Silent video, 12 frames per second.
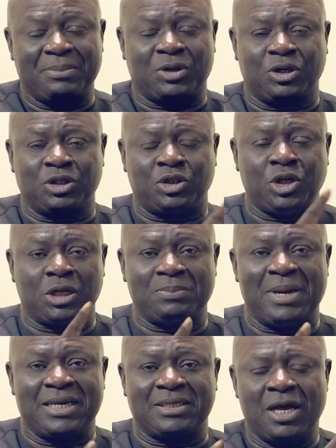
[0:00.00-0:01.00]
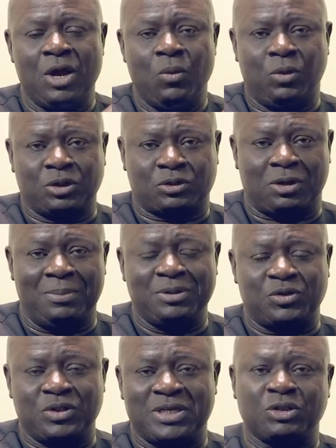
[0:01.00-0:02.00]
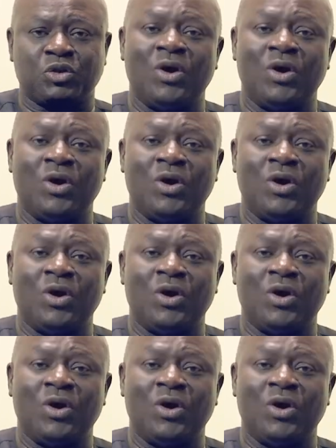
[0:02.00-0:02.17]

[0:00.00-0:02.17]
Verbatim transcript: because judgment was coming to his house.